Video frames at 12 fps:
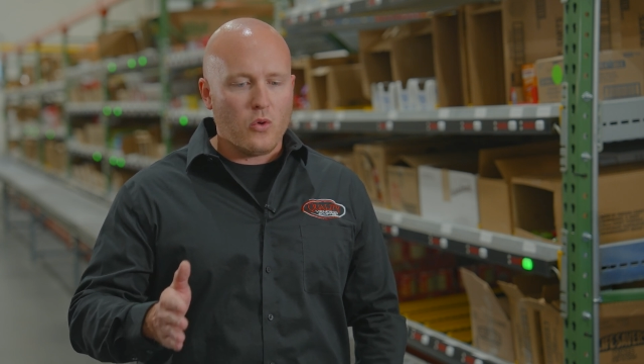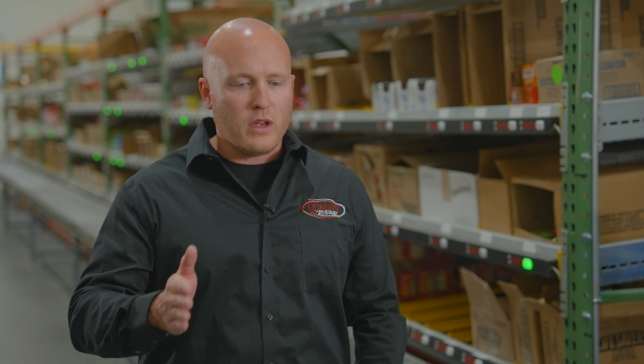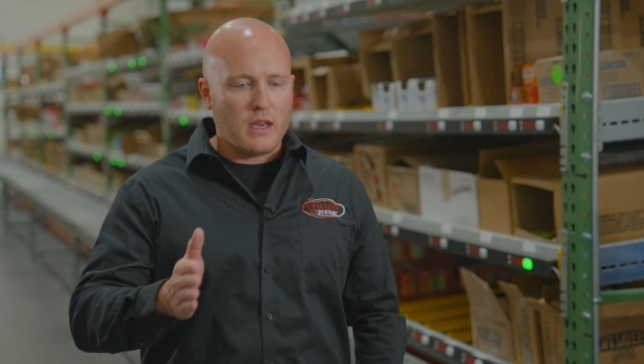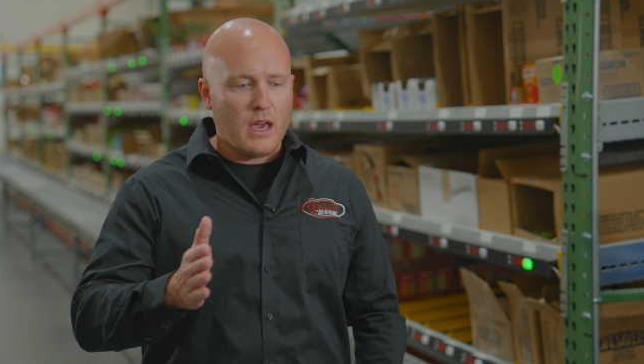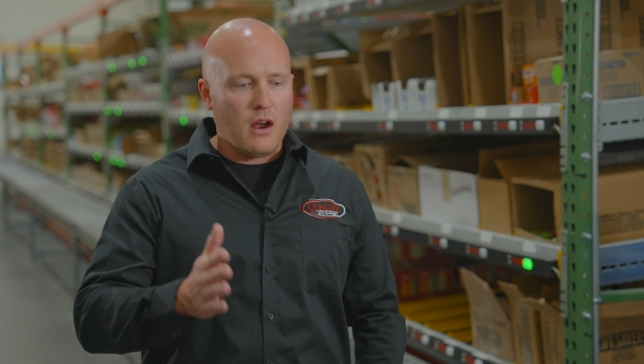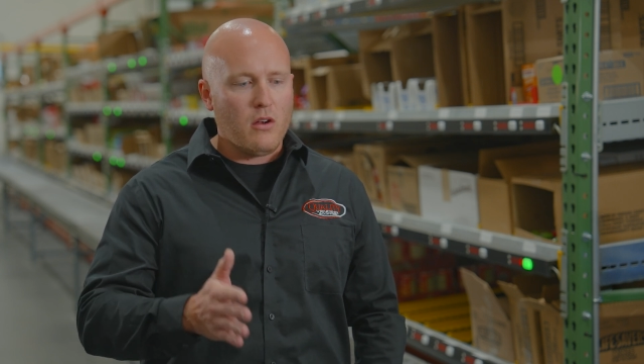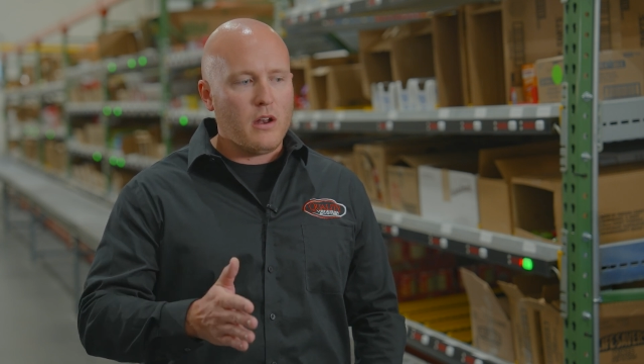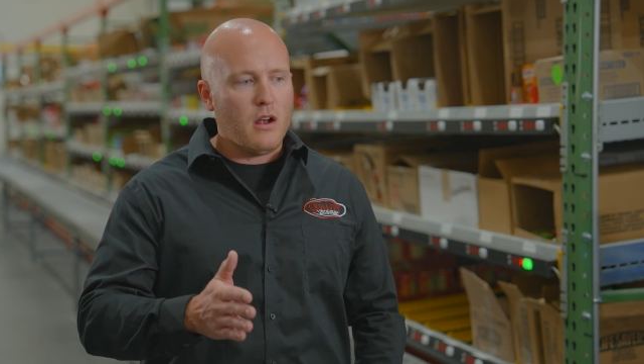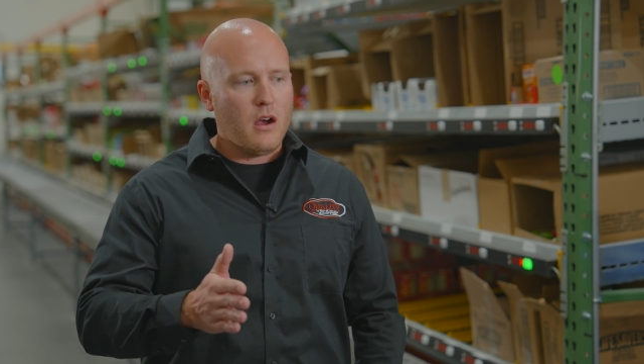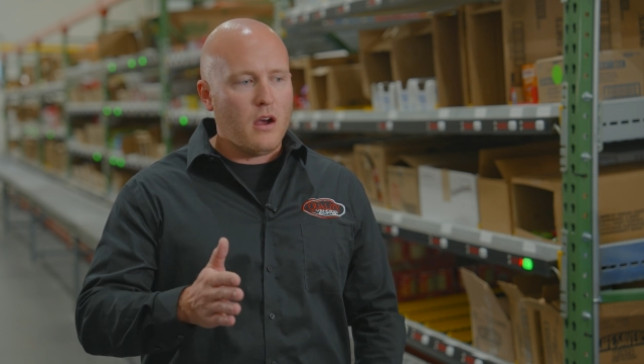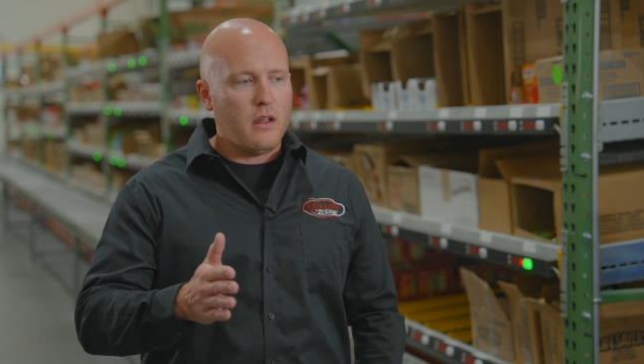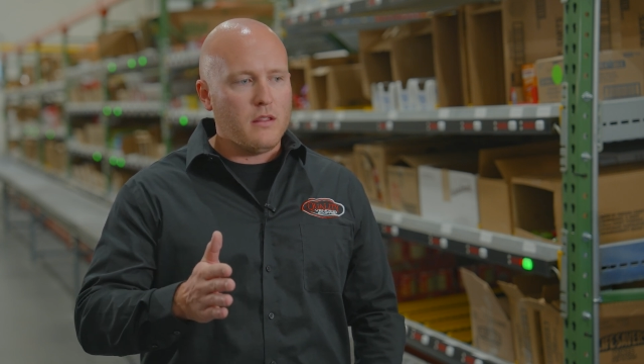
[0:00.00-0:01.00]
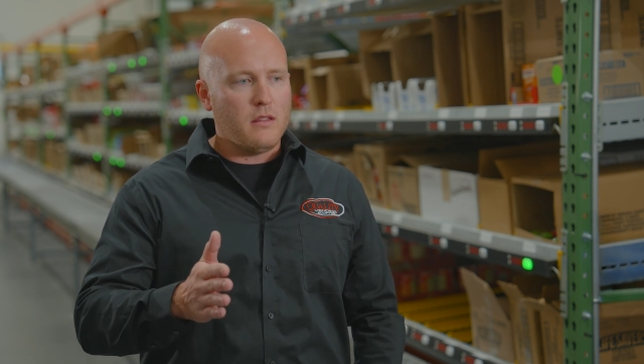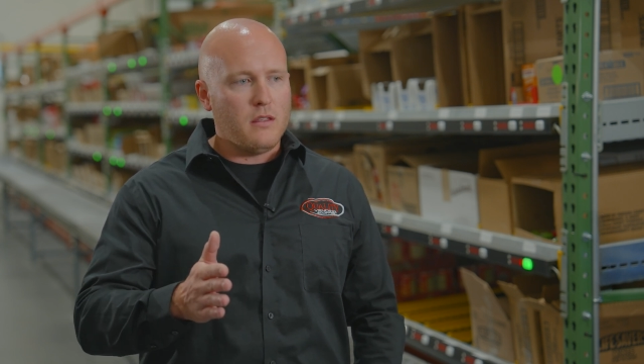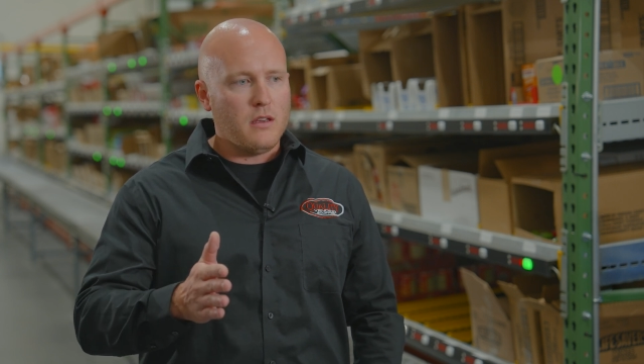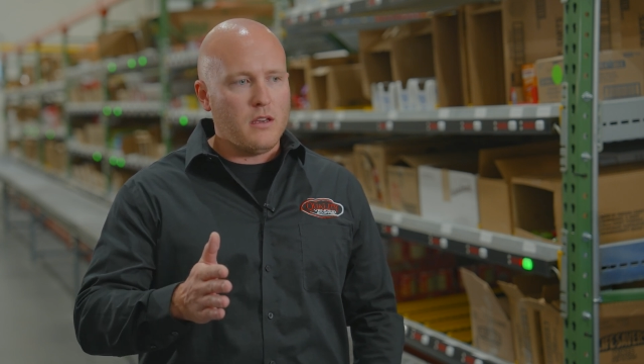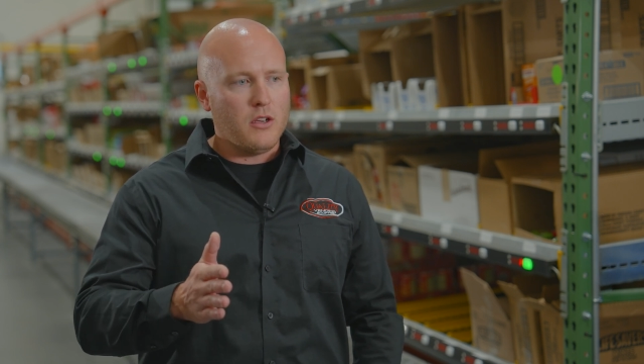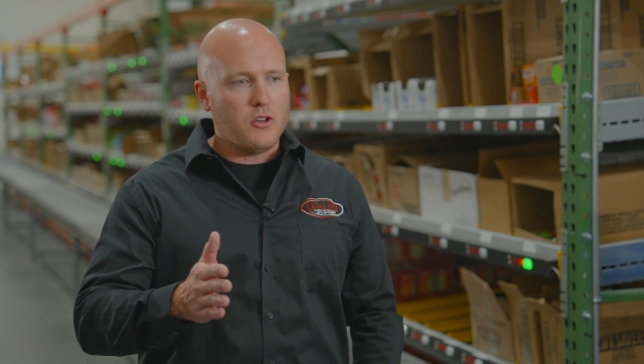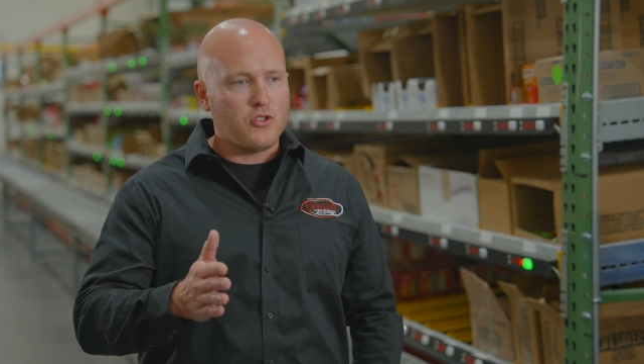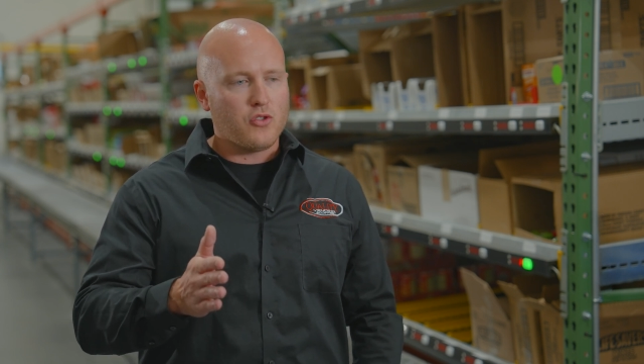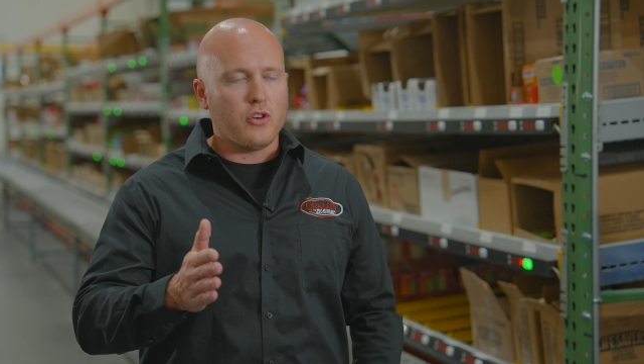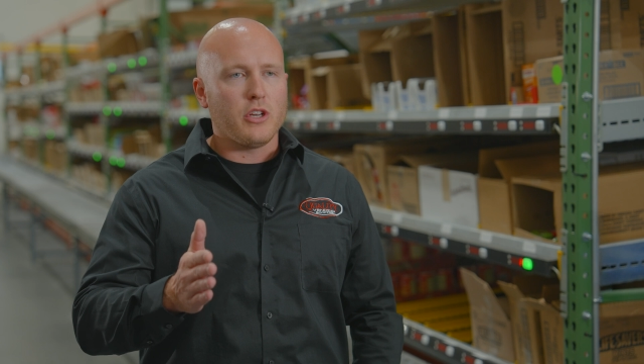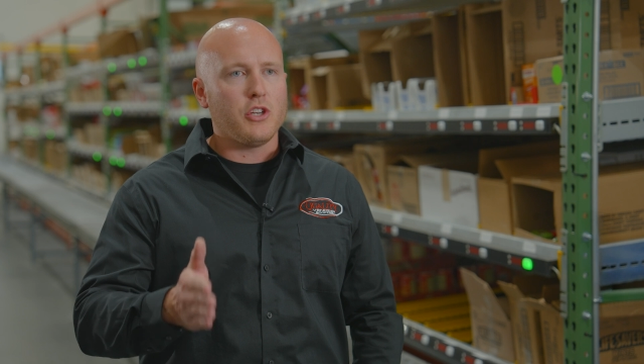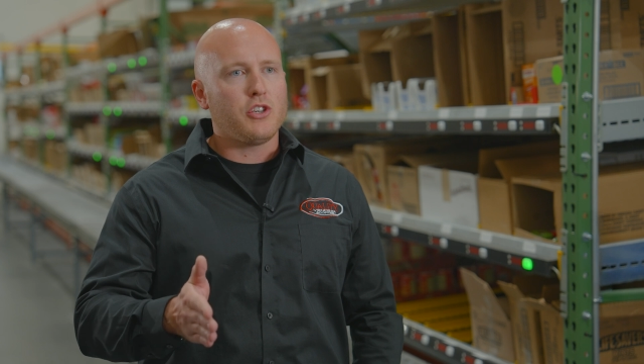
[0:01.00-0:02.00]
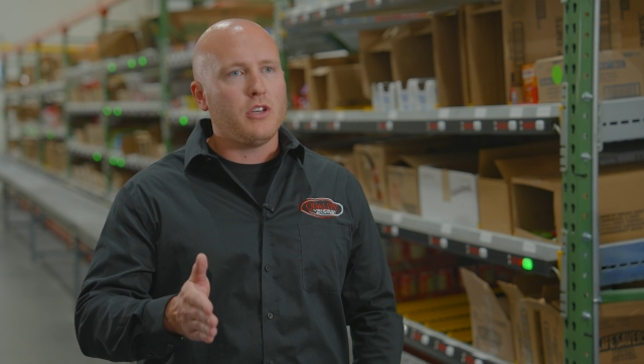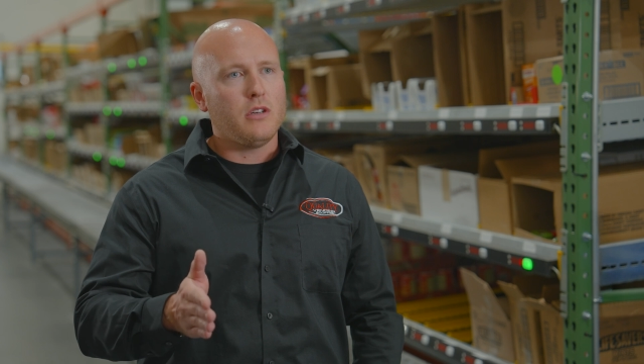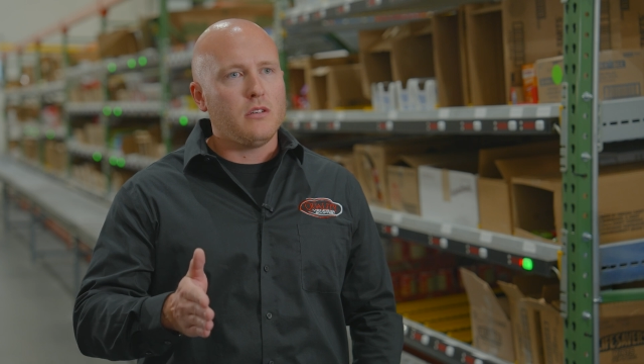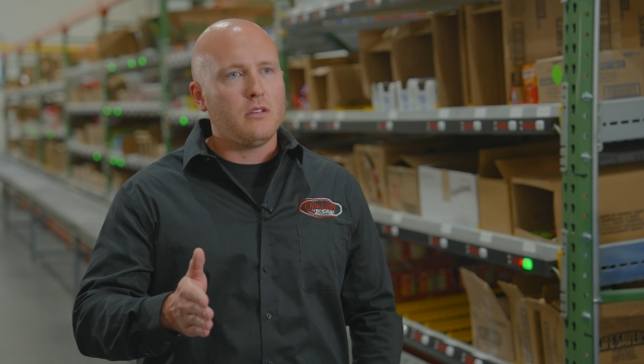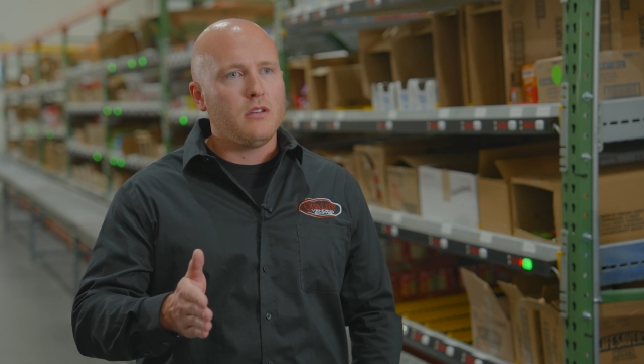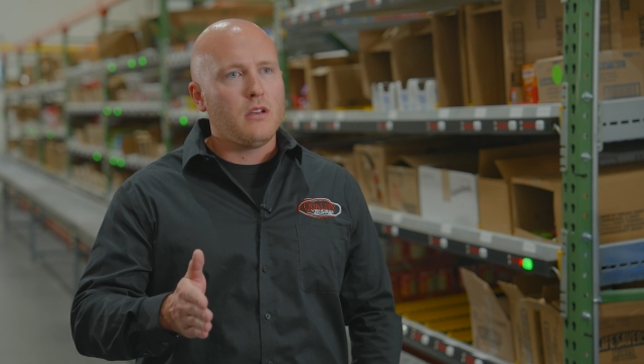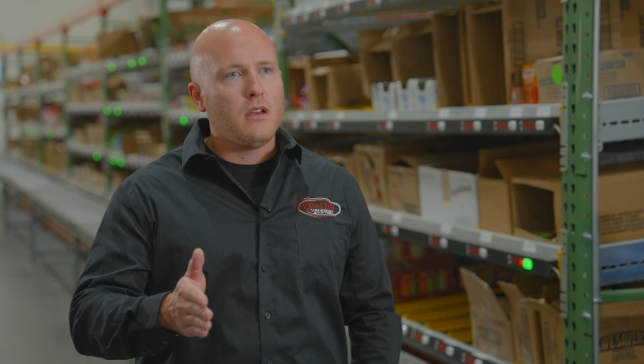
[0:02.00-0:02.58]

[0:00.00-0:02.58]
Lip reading: carrying on the tradition